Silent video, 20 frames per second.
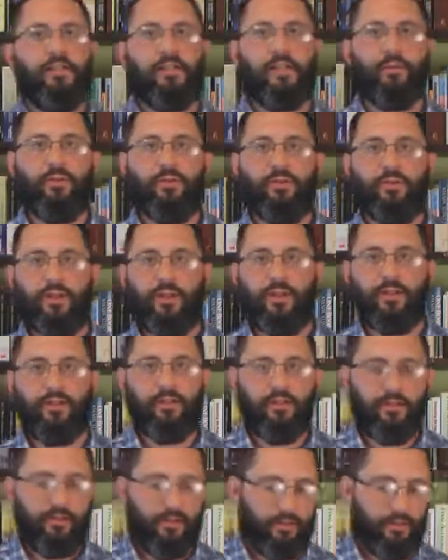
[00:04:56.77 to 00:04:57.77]
They want to
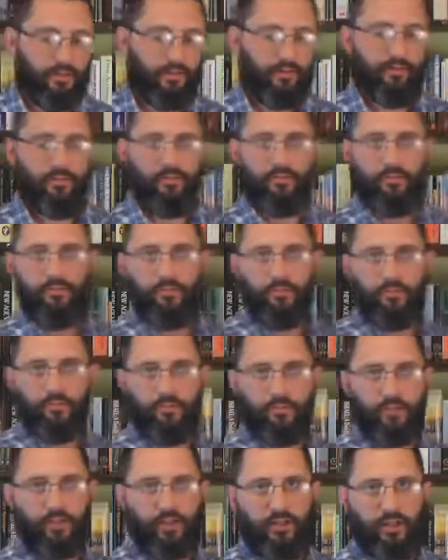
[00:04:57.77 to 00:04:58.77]
drink,
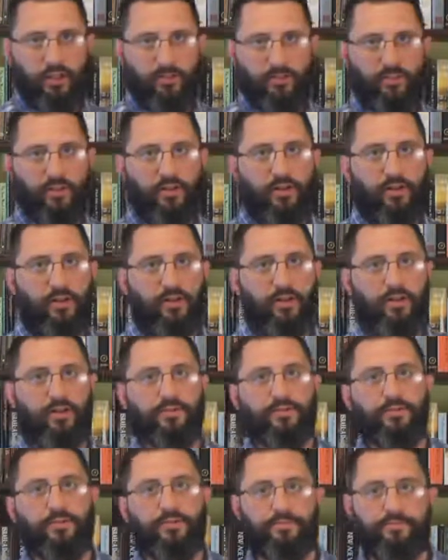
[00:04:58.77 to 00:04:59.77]
condemns
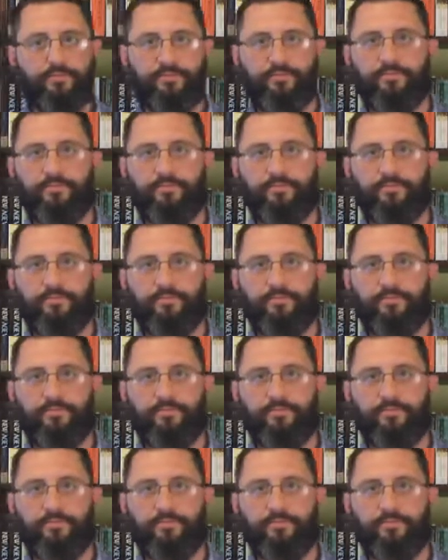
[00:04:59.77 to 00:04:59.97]
drunkenness.